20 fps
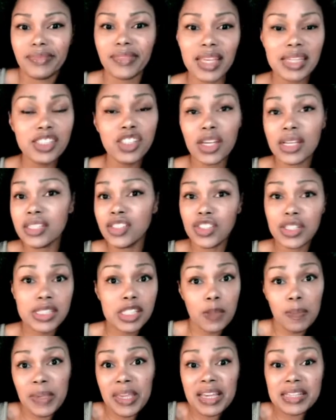It's
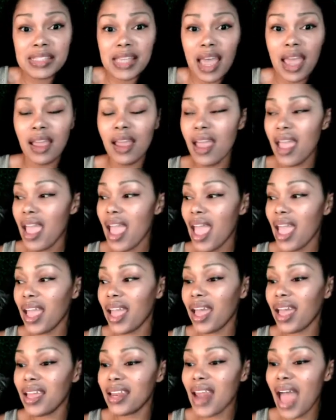just a PSA.
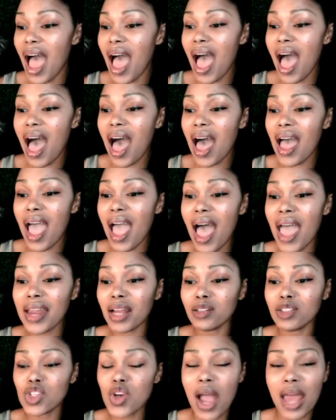And I
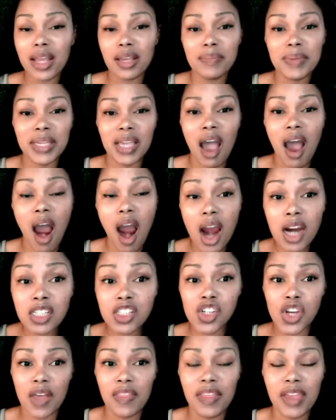don't try to be
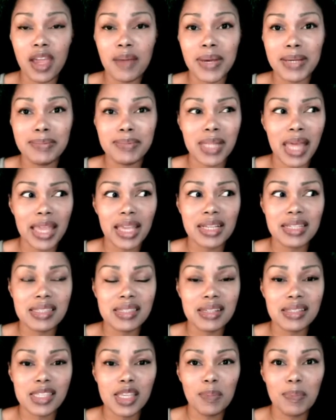harsh on them. I'd be like,
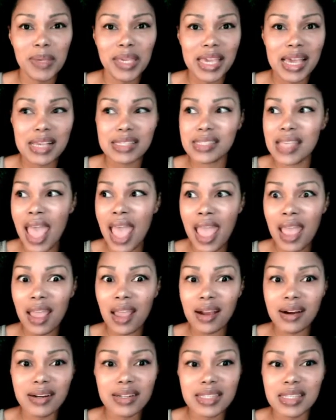is this a
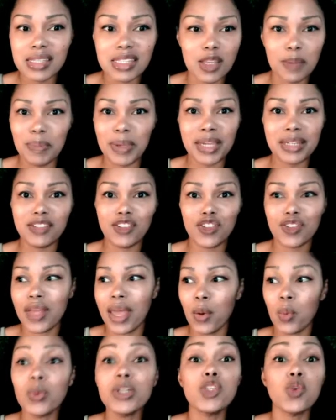PSA or is this a pitch?
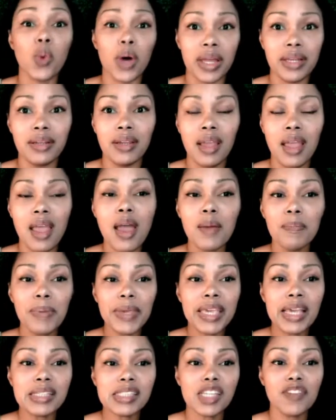Like, which one?
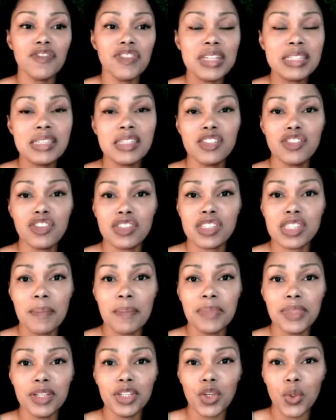Because if this is just
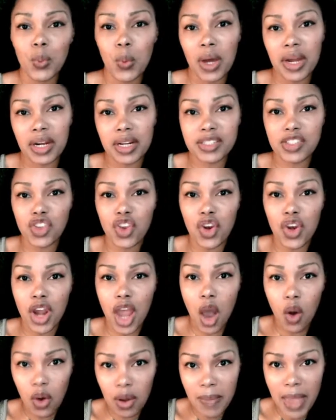something you wanted us to
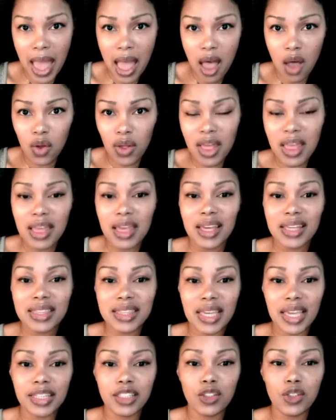know about,
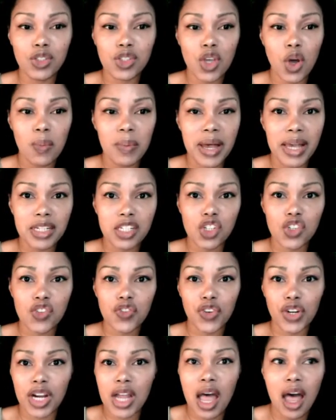thank you so
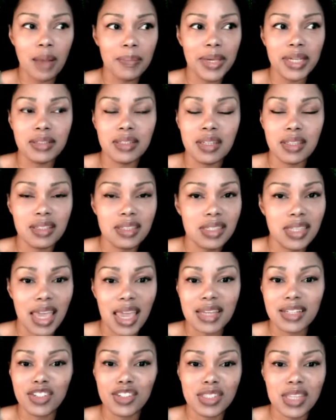much for coming to the
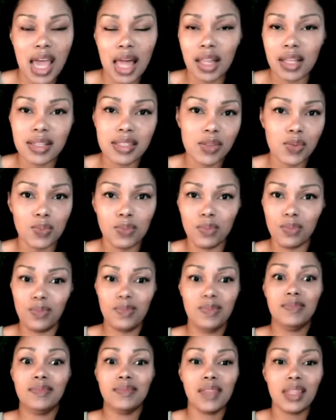stage to tell us
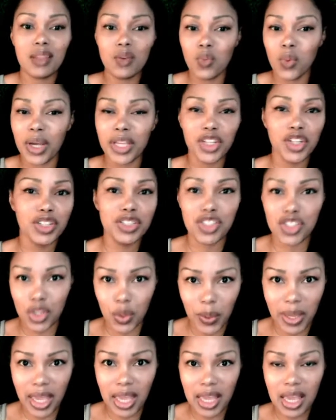what you're
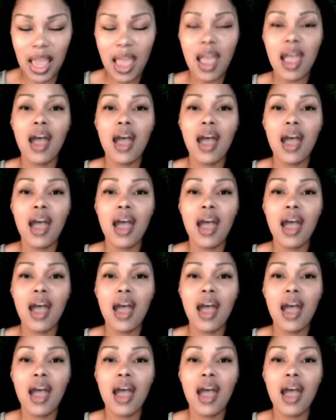doing.